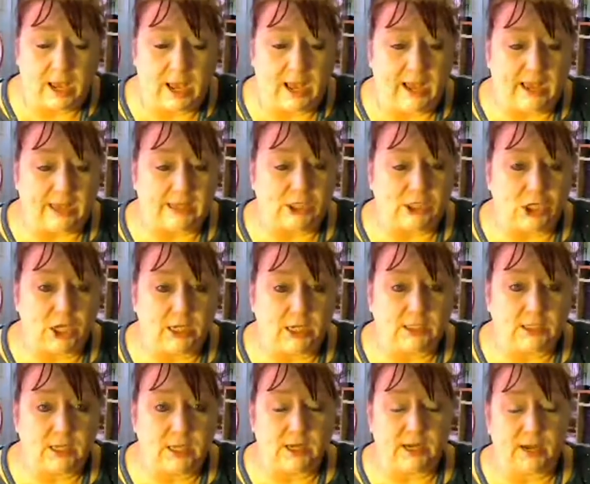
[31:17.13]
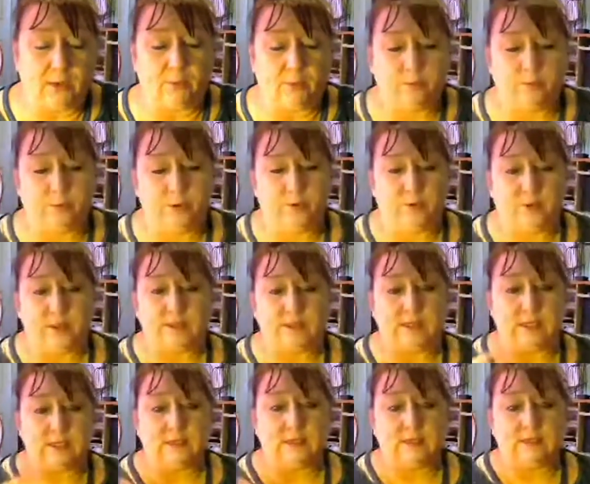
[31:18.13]
I checked, and I would put things
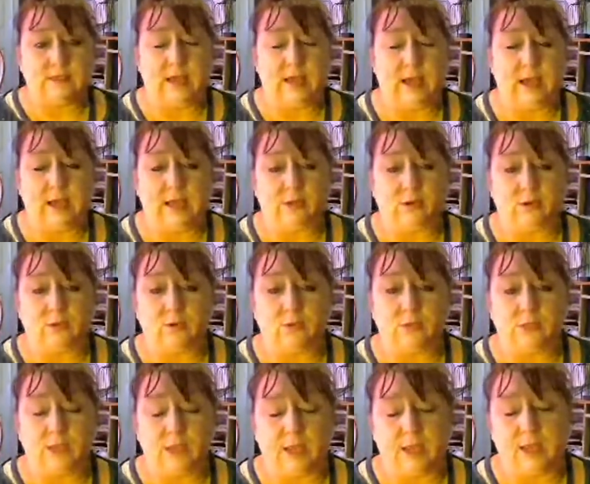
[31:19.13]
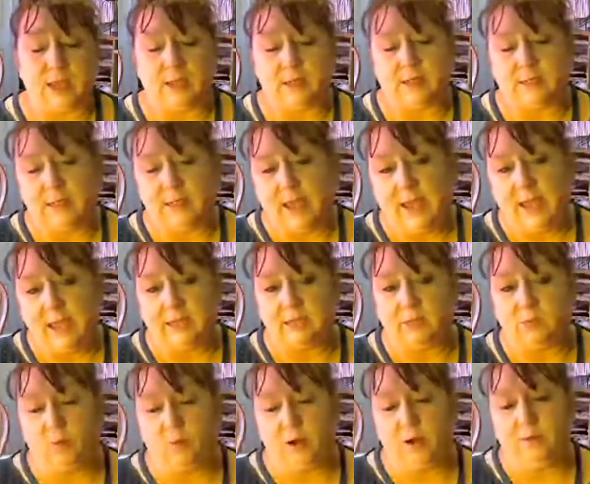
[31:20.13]
in the titles and tags
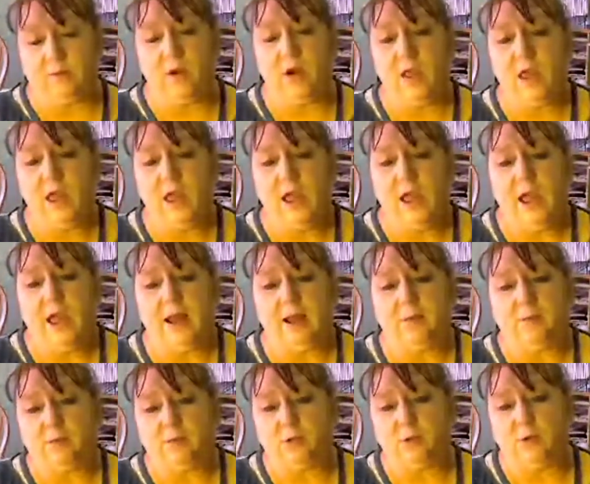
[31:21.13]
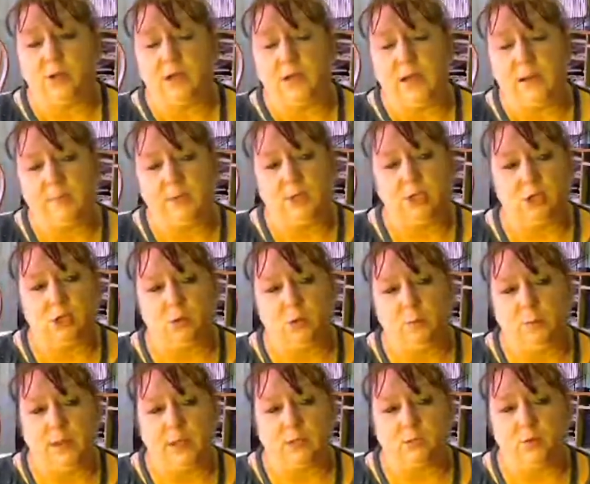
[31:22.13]
and whatever, and I would do it, and I'd be shown on
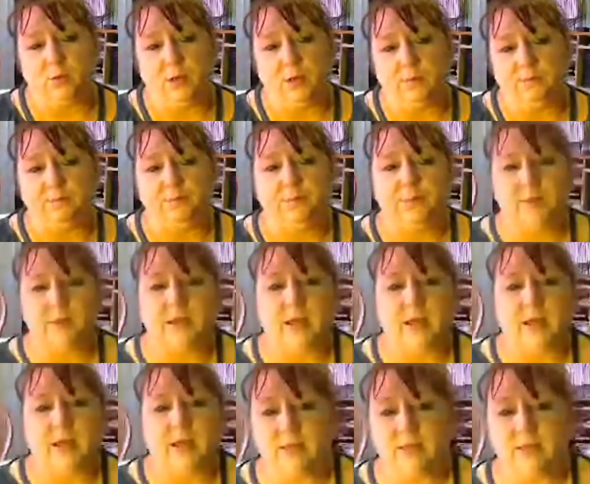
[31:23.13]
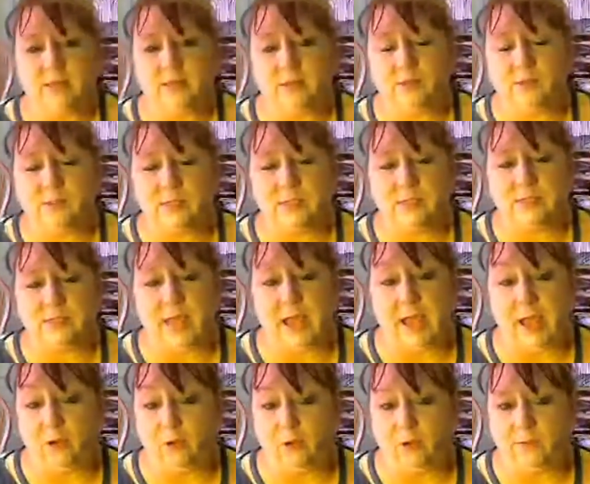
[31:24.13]
page 1. I take those things
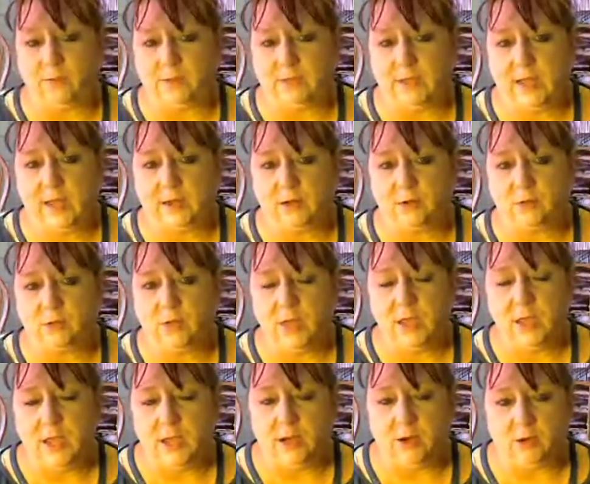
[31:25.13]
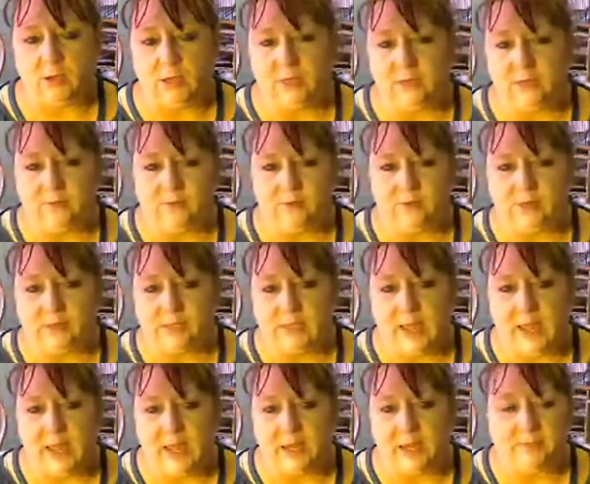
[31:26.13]
out of the title and only leave it in the
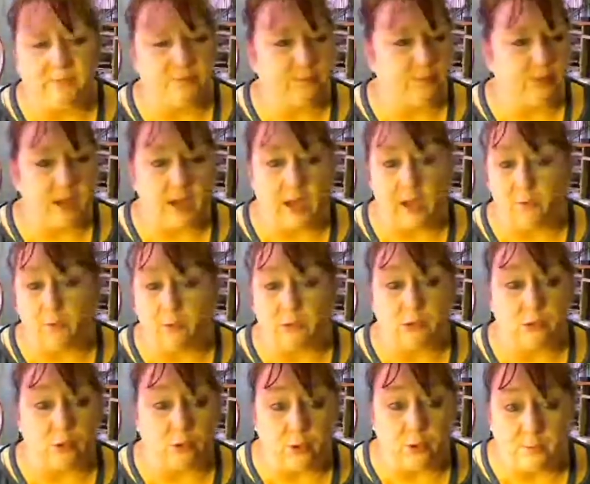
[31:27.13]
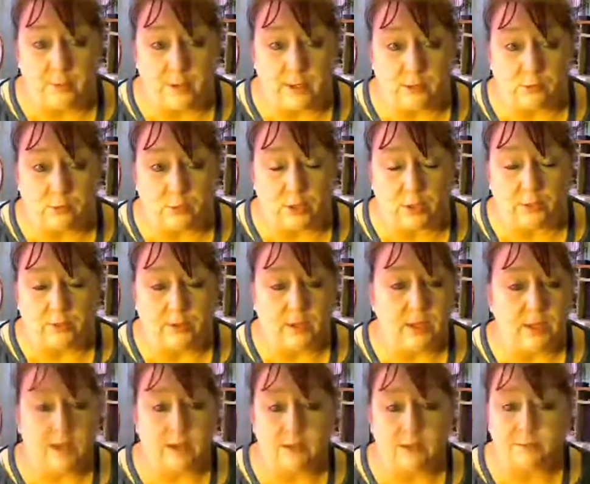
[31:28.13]
tag. I won't show it on page 1.
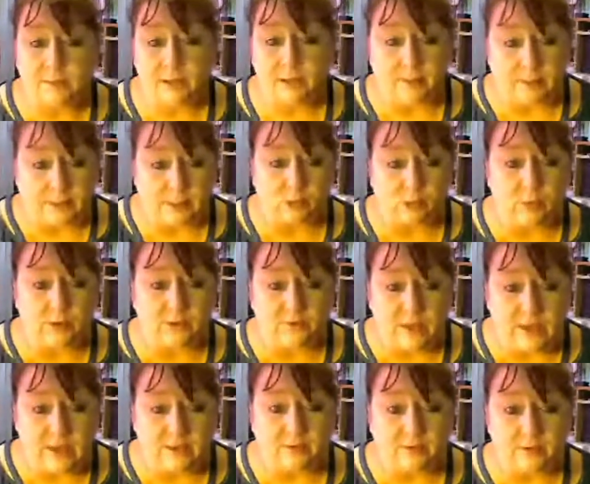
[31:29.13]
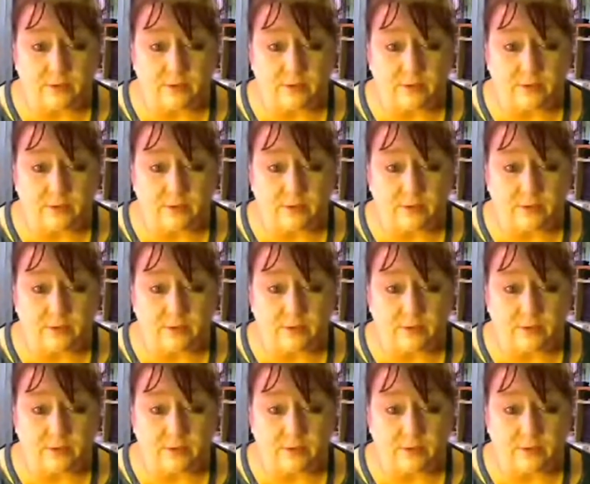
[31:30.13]
I was back on page 25.